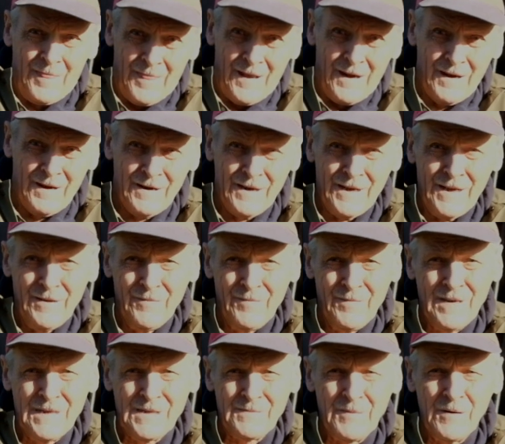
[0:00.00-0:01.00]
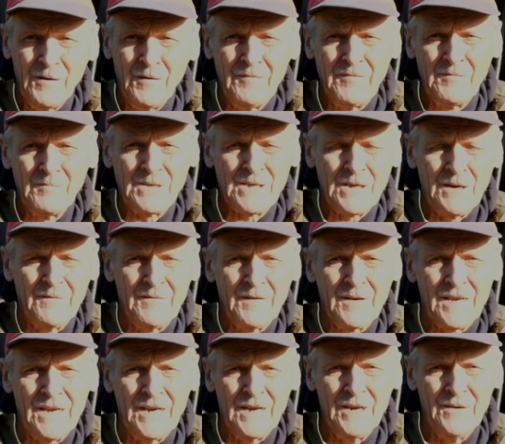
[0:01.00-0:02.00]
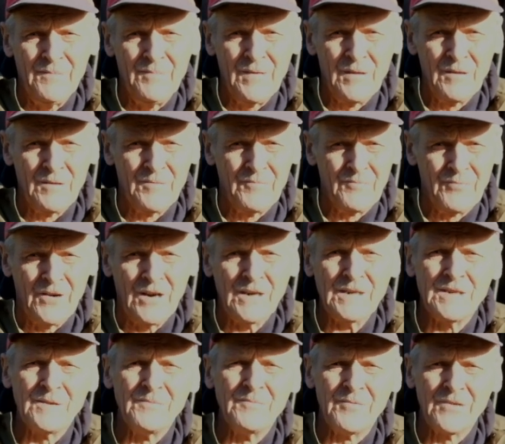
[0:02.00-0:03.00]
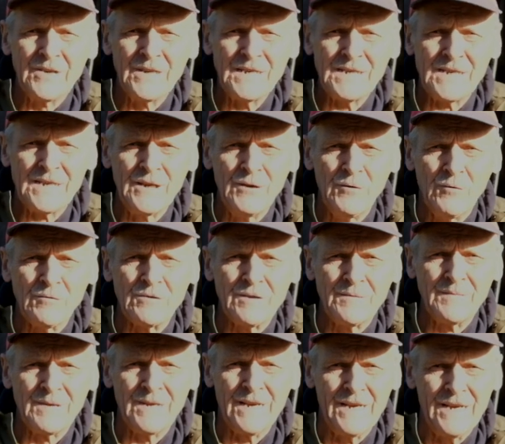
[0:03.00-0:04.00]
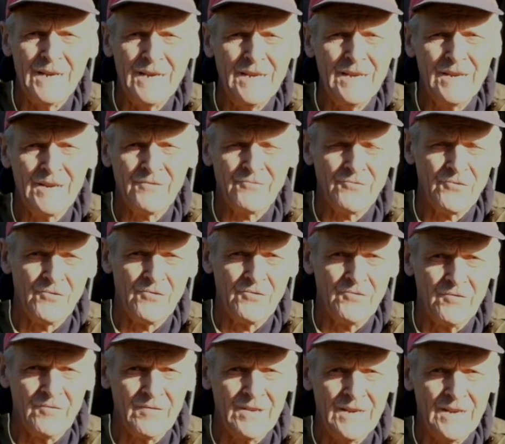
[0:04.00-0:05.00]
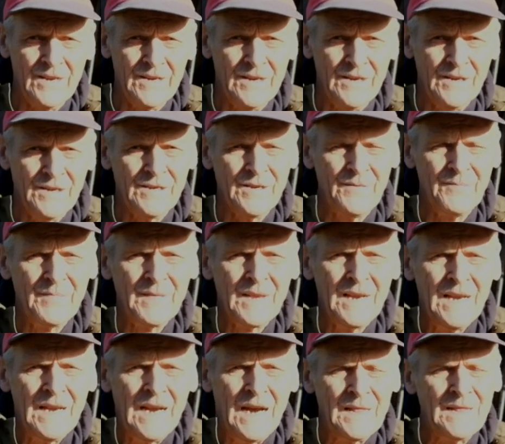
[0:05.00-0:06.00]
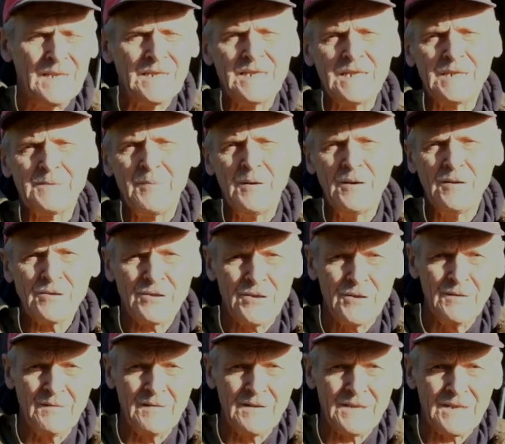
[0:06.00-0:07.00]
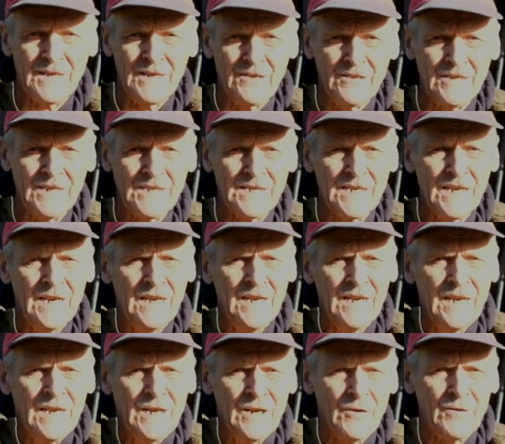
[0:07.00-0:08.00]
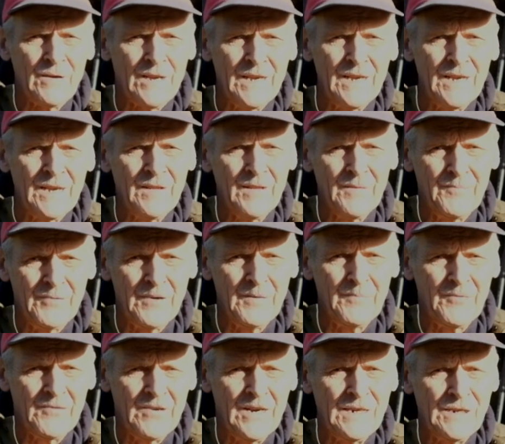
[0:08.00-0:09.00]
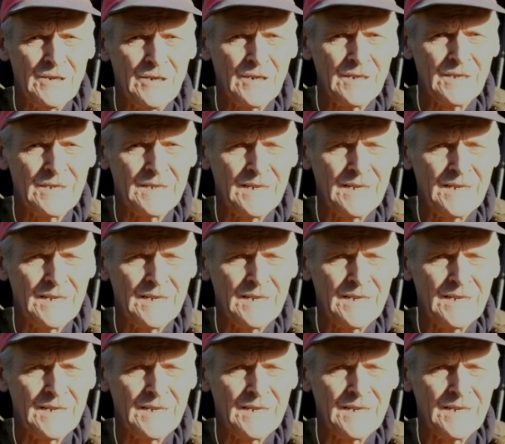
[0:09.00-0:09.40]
Hi, it's Bill from Suffolk here on a bright and breezy autumn day in rural England. And this is part two of the series looking at the preparations